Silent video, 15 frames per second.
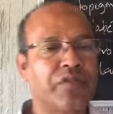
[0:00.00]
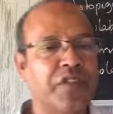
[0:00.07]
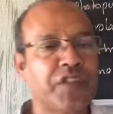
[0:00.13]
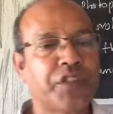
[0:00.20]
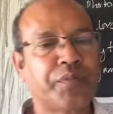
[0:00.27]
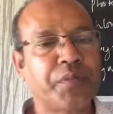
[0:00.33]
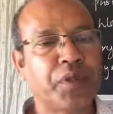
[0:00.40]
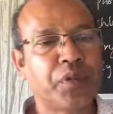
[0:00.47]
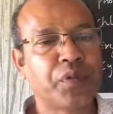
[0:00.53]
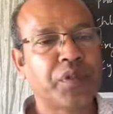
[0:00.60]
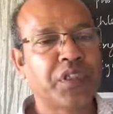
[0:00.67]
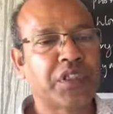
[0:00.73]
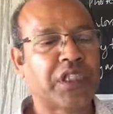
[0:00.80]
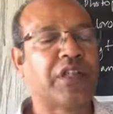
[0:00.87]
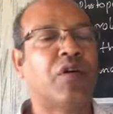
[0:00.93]
which blue
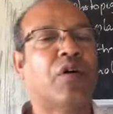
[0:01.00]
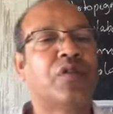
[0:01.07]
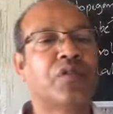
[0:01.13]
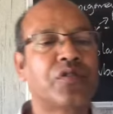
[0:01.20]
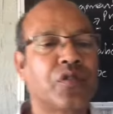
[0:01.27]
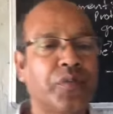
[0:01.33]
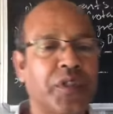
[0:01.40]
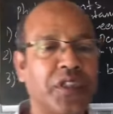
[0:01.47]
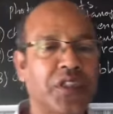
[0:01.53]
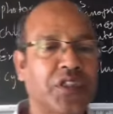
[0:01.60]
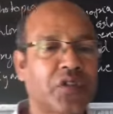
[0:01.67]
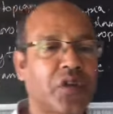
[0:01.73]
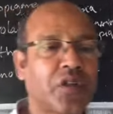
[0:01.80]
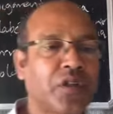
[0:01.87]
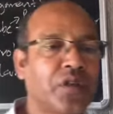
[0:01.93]
is an autosomal
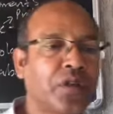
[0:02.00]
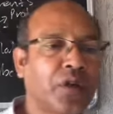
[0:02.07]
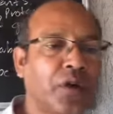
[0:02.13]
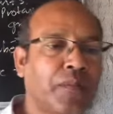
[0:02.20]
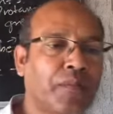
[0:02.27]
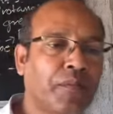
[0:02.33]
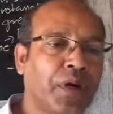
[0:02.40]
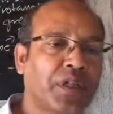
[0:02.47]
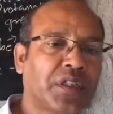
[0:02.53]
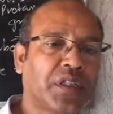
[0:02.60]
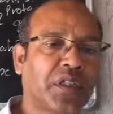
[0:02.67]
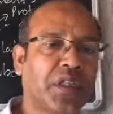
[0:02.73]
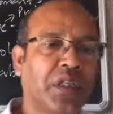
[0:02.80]
disorder, but